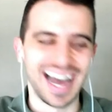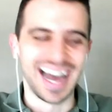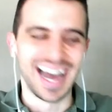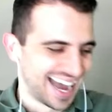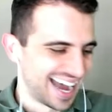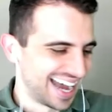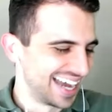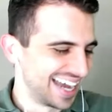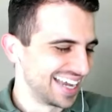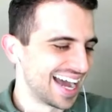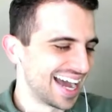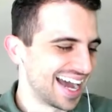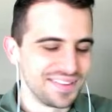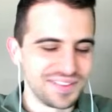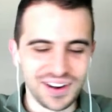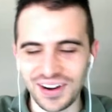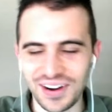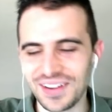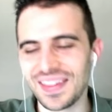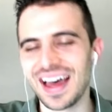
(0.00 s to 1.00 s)

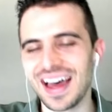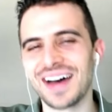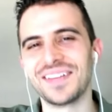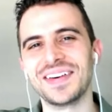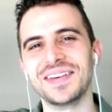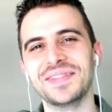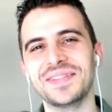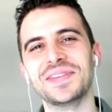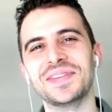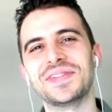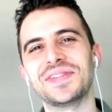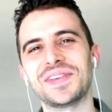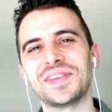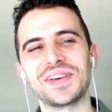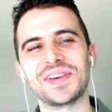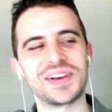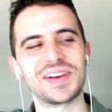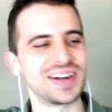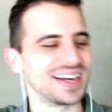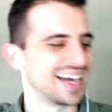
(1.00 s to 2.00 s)
I've heard that one
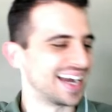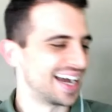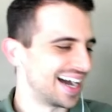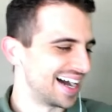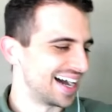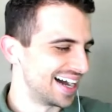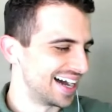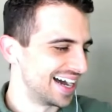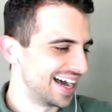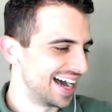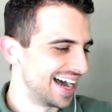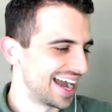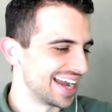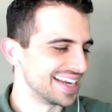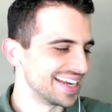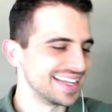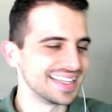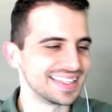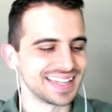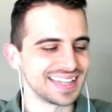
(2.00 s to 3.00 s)
before.
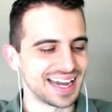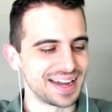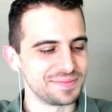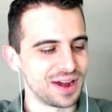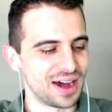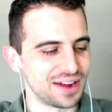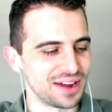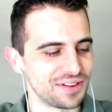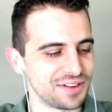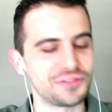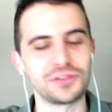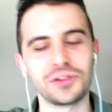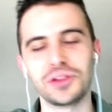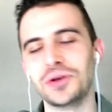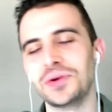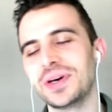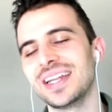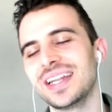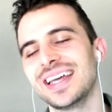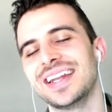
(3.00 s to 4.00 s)
I'm not
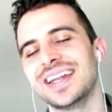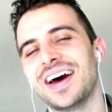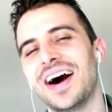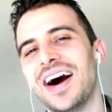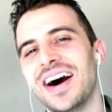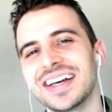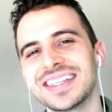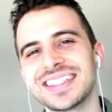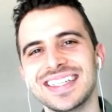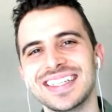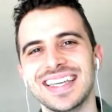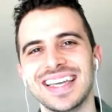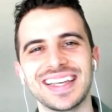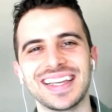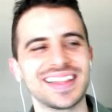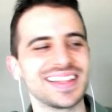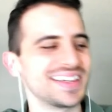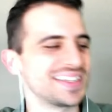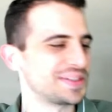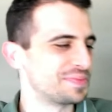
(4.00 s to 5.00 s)
fluent in Aussie
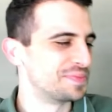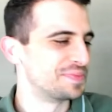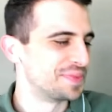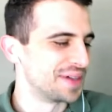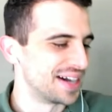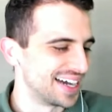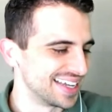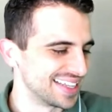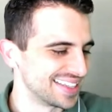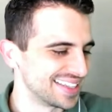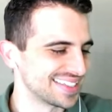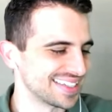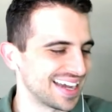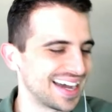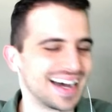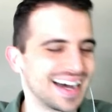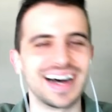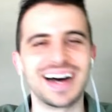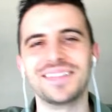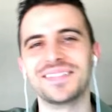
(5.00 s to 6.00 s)
English, but
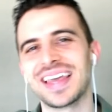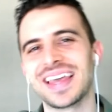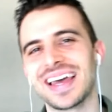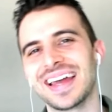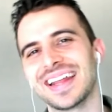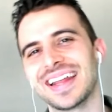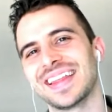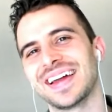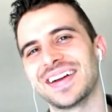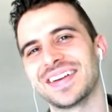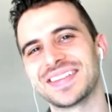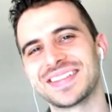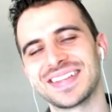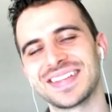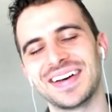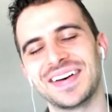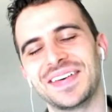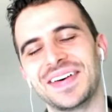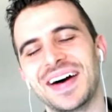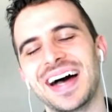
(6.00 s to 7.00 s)
I'm getting there.
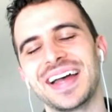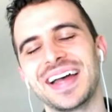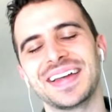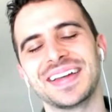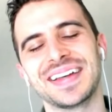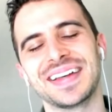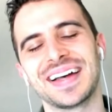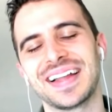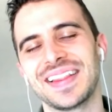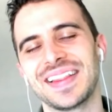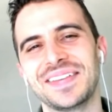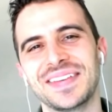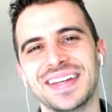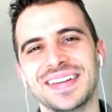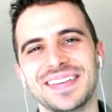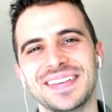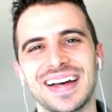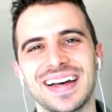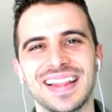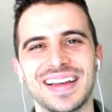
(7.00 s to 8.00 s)
So I love it.
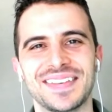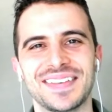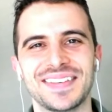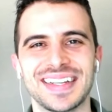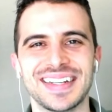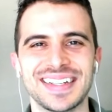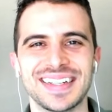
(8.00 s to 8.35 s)
I love it.